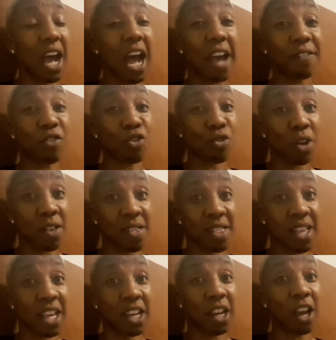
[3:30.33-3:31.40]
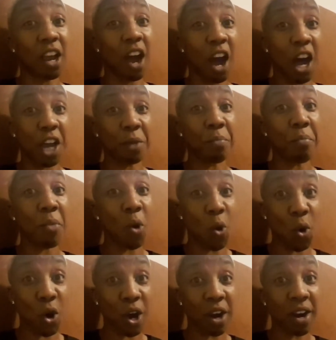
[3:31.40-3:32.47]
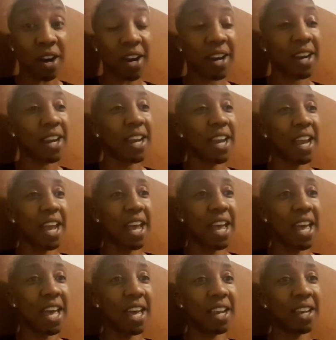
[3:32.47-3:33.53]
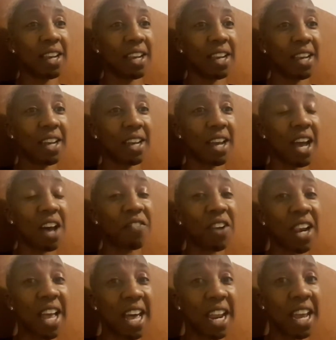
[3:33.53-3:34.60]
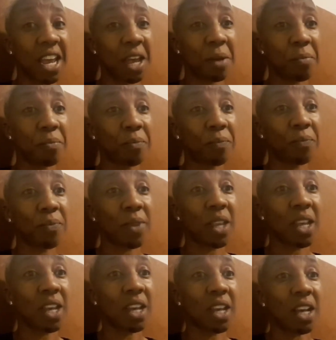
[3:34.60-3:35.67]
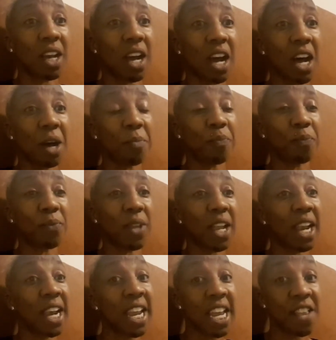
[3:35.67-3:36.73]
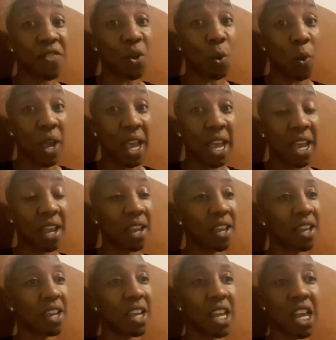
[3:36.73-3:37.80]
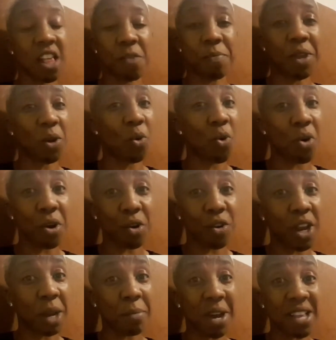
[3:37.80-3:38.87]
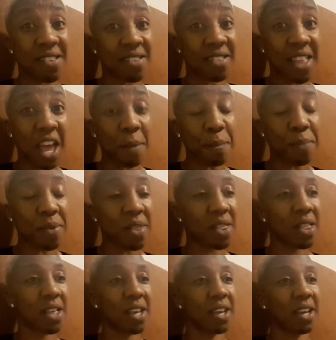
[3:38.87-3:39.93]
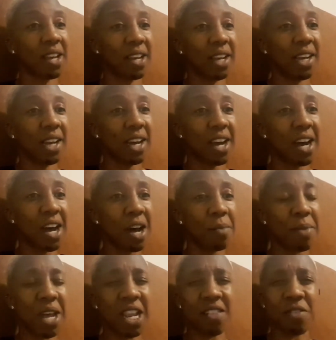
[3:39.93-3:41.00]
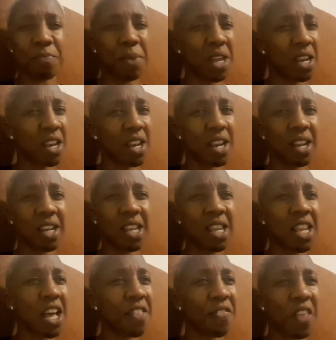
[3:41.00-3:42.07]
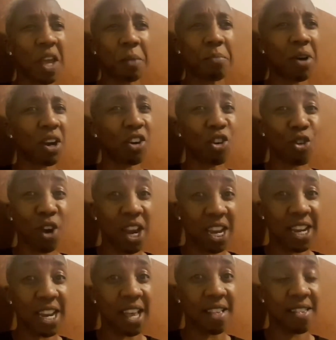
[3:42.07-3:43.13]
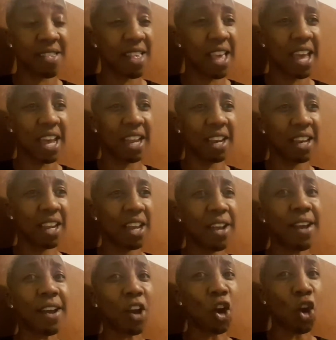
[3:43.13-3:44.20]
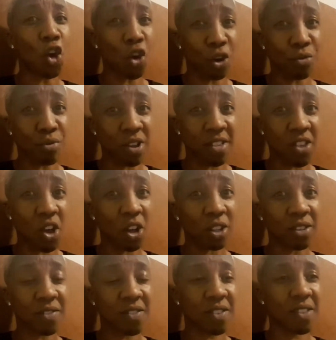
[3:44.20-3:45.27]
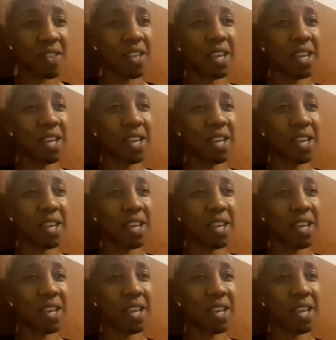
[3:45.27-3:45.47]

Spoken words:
I've trusted God more and have let Him lead the way. He's been ordering my steps, and it's been nothing but greatness and good results,